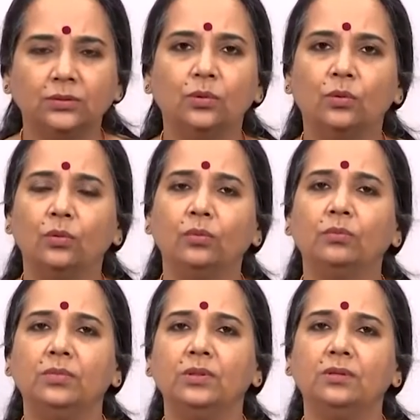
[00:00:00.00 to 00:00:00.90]
So
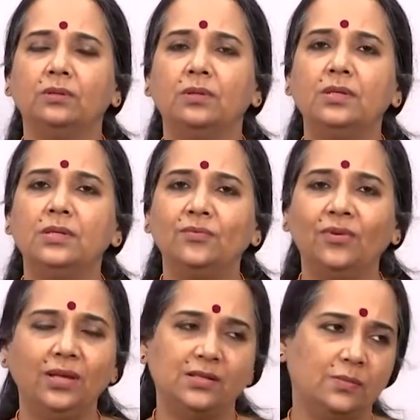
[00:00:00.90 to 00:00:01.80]
this in
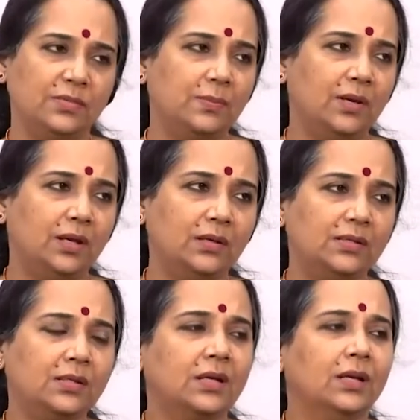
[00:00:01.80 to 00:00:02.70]
fact Zamzama
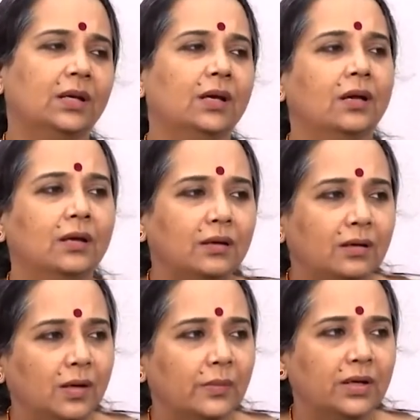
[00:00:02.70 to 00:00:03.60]
is uh,
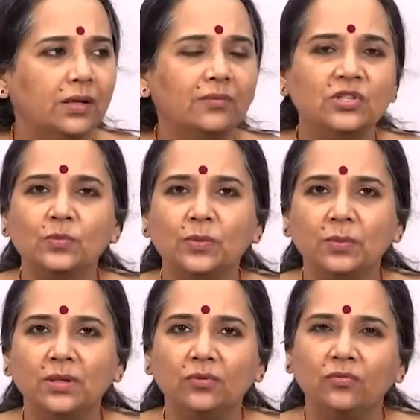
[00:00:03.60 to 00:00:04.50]
gamaka, which may
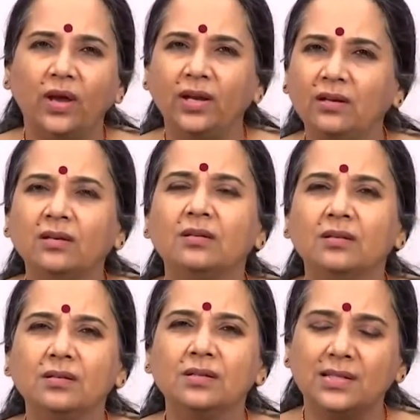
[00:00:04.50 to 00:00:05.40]
be defined
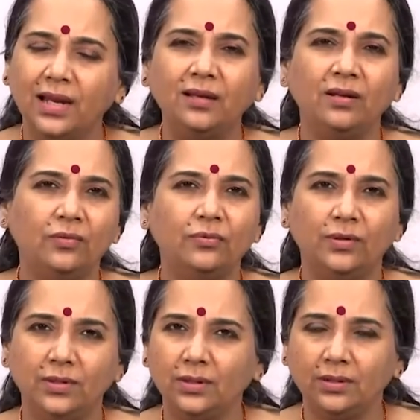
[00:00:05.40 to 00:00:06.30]
Uh, slightly
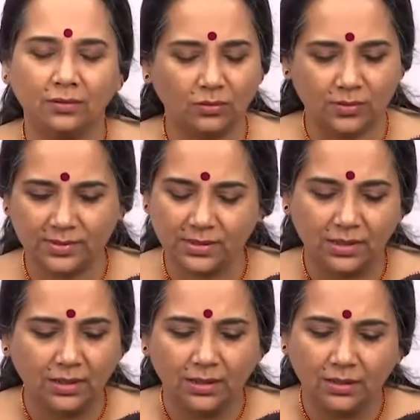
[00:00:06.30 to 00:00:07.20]
differently across
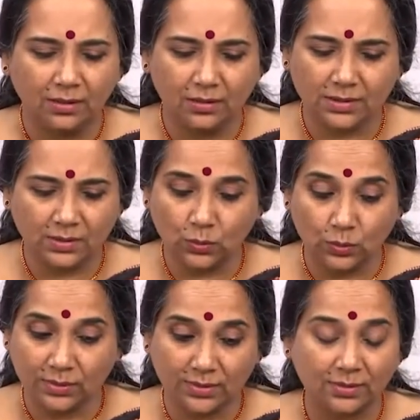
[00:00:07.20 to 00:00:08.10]
uh,
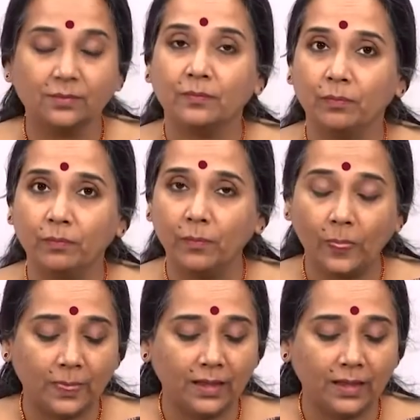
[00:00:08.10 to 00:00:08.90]
schools. Mm-hmm.